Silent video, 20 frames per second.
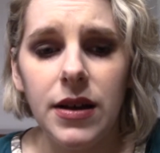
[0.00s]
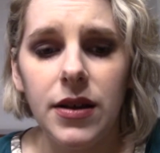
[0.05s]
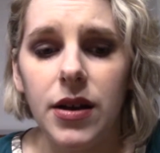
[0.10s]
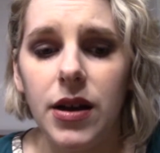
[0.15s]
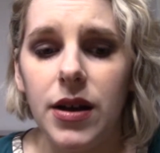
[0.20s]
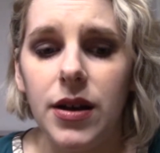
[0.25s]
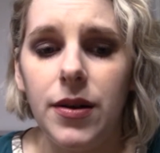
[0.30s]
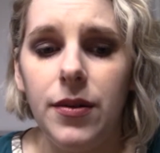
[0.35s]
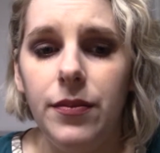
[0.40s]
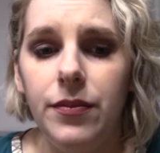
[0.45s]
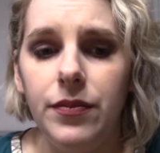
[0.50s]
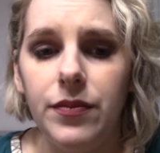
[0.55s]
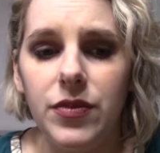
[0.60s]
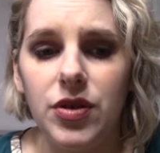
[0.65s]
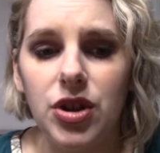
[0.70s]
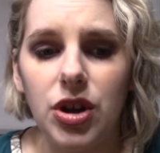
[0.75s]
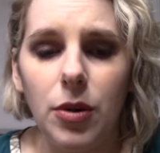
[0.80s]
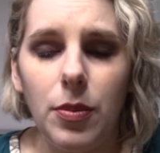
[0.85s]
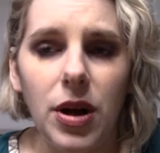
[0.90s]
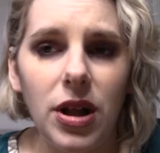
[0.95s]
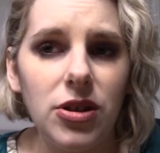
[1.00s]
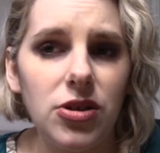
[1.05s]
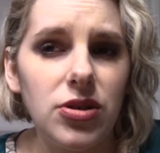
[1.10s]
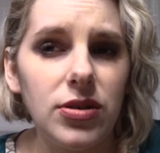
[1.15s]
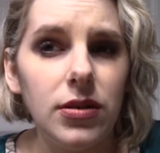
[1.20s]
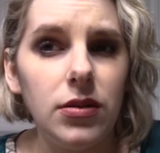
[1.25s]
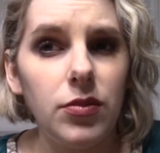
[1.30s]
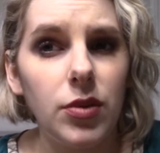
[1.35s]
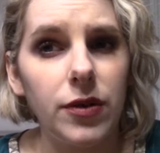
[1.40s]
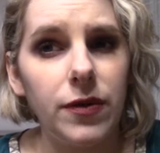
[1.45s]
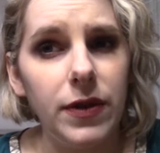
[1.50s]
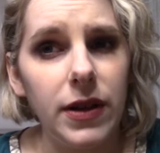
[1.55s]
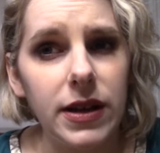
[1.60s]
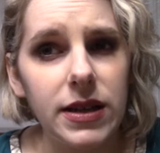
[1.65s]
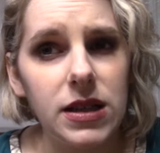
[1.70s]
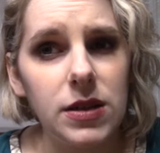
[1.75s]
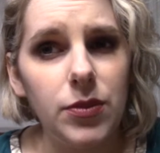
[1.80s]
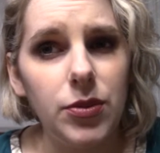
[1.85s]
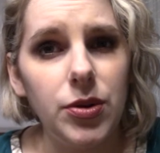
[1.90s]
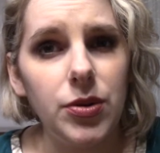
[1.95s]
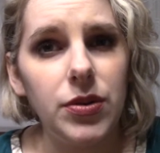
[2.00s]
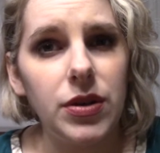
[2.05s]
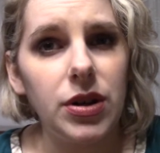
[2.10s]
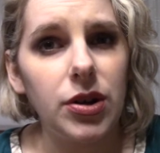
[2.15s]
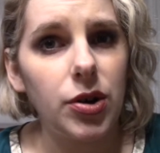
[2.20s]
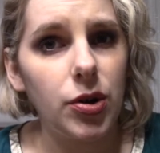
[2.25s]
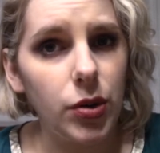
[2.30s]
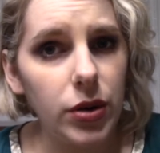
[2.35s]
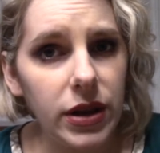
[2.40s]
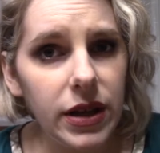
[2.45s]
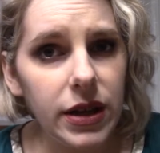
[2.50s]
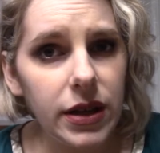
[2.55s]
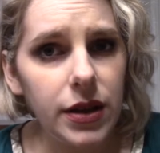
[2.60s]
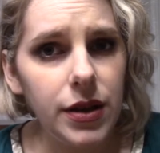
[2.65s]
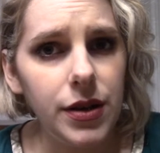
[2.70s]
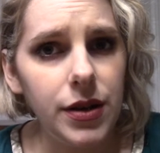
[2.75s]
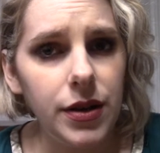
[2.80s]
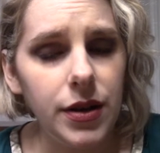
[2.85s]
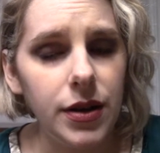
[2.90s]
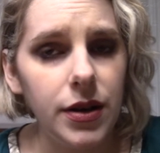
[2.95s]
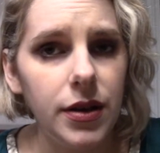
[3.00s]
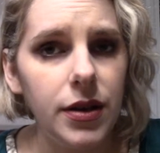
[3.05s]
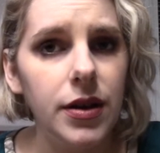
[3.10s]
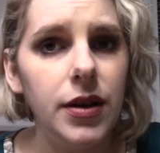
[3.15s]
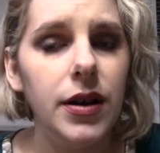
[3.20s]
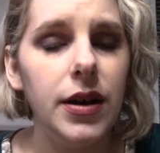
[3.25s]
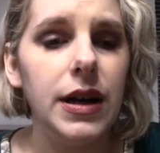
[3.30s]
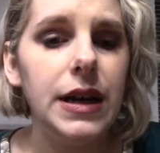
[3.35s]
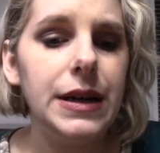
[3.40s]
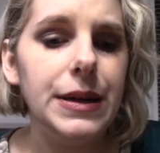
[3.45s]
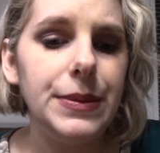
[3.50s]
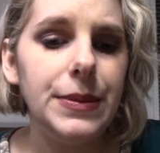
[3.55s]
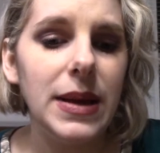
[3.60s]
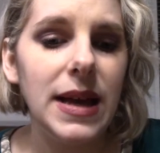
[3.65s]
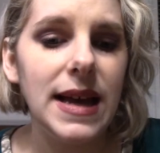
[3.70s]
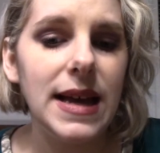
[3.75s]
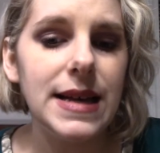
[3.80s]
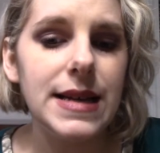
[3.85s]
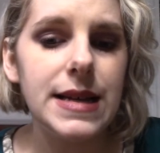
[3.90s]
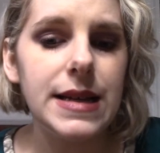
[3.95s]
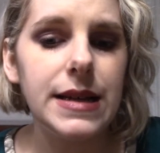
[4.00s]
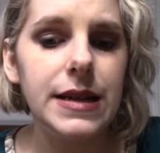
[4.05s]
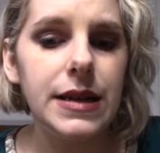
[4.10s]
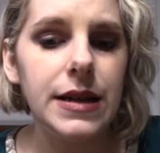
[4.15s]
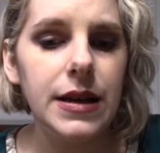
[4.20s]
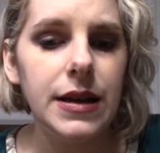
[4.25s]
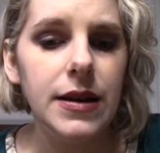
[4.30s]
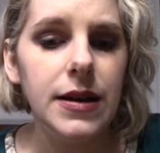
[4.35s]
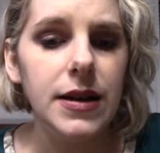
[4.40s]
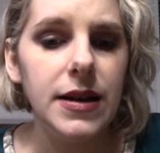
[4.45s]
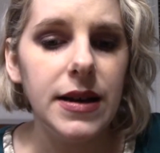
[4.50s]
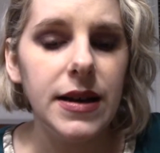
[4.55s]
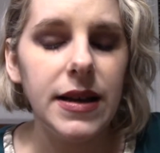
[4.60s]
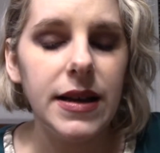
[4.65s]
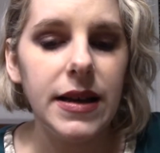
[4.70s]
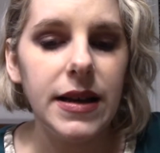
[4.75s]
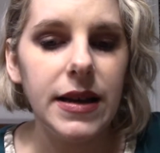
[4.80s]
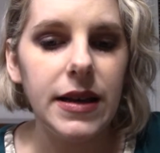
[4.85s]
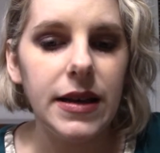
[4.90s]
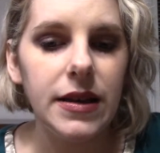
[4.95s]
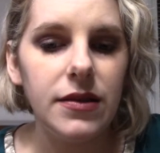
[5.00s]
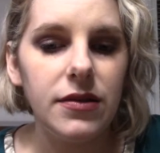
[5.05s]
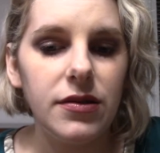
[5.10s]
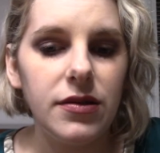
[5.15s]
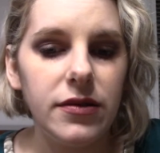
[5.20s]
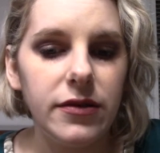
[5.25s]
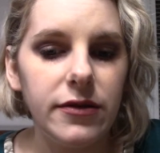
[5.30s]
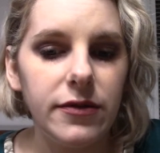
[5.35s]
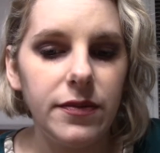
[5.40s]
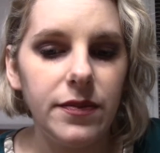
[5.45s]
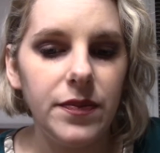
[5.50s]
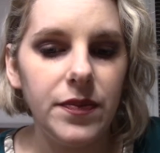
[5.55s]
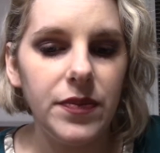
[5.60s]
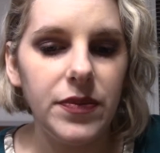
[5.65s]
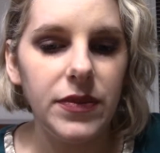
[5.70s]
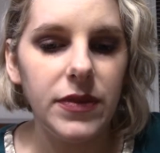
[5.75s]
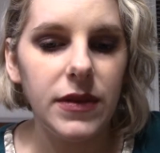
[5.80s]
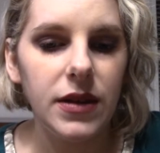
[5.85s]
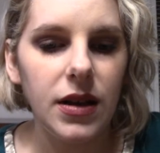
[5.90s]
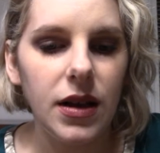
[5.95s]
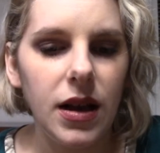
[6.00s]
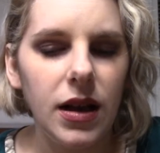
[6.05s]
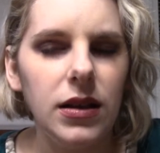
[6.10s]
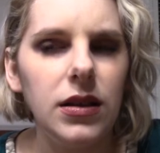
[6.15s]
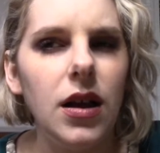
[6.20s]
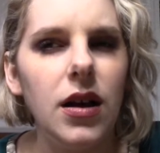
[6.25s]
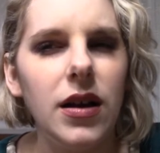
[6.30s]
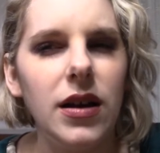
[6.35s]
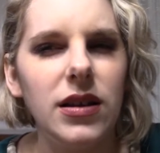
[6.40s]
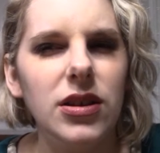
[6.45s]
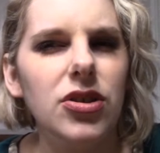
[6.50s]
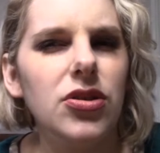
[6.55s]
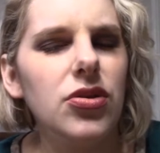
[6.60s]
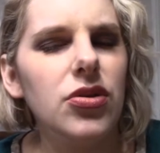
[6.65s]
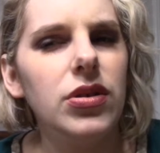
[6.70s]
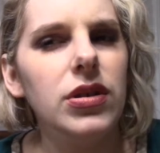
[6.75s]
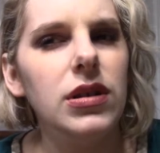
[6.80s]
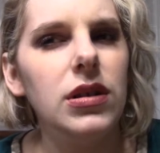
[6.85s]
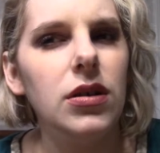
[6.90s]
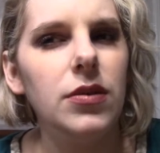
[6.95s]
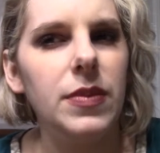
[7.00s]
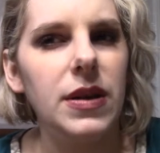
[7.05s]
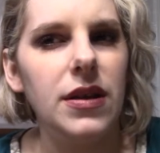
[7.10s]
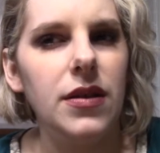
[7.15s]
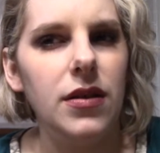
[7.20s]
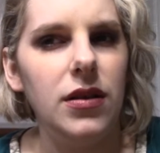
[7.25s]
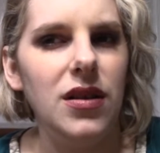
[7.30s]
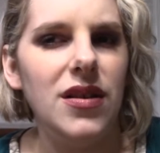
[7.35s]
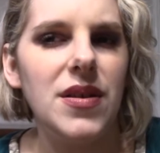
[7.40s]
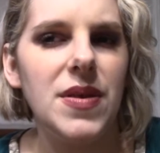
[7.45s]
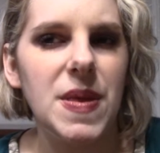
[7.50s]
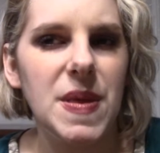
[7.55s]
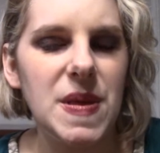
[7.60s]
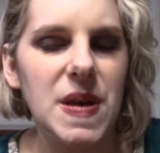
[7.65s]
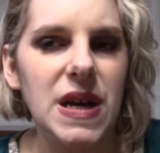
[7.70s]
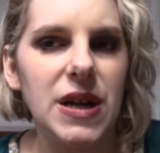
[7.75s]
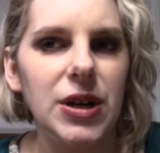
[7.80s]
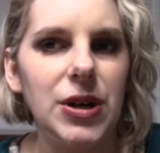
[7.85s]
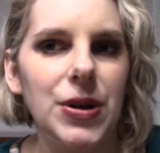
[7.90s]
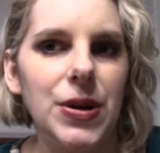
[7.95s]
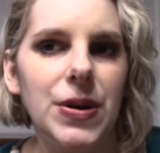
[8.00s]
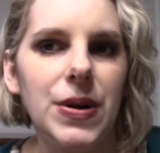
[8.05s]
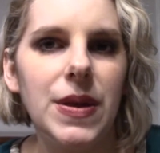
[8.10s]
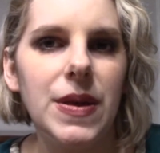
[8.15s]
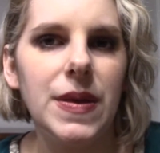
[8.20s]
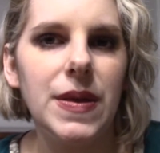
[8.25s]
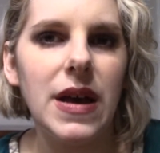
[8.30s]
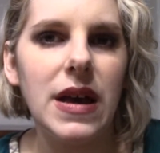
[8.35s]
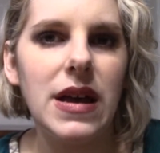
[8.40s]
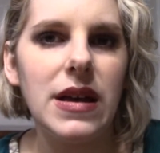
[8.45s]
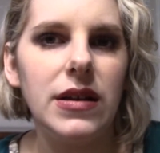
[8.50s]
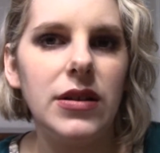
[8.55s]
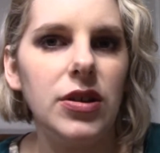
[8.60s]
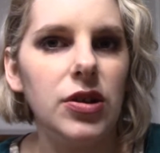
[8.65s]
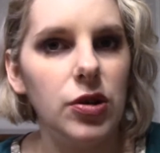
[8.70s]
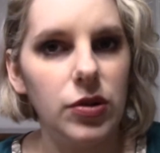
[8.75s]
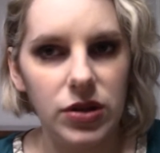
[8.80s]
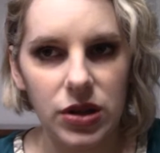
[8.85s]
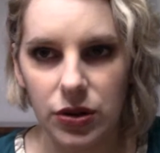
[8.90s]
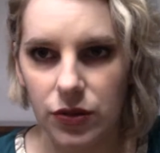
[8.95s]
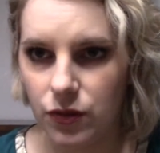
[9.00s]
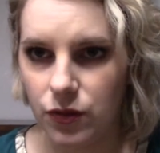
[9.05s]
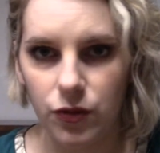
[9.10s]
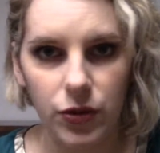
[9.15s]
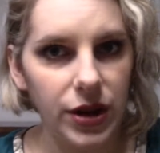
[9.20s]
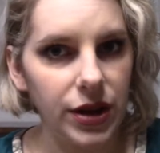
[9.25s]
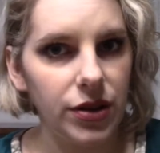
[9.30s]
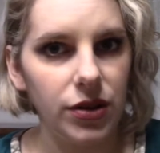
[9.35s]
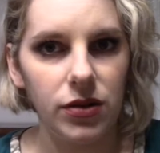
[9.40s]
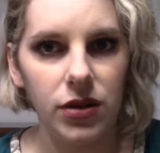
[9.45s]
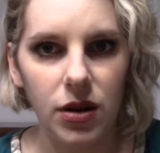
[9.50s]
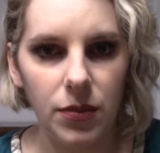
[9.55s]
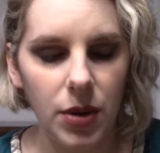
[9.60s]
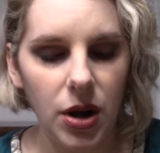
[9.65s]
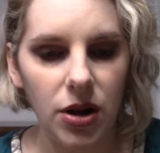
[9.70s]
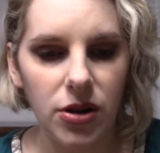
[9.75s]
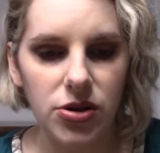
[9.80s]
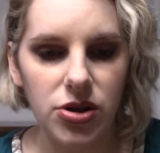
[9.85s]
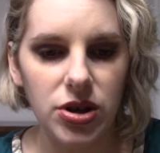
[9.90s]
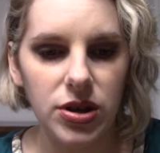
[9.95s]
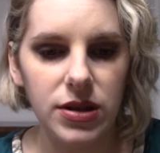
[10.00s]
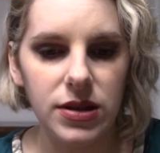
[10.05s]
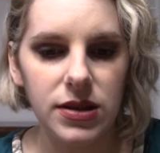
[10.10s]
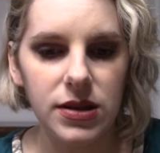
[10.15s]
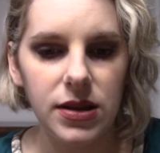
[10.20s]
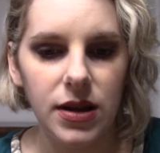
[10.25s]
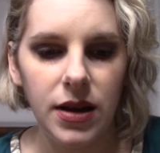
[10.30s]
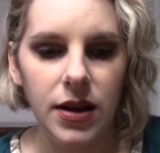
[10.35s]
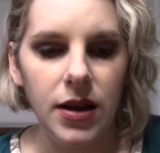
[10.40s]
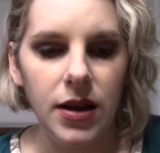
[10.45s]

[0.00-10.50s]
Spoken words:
Gel polish is a little more flexible than acrylic, and it's usually a lot thicker than using regular nail polishes.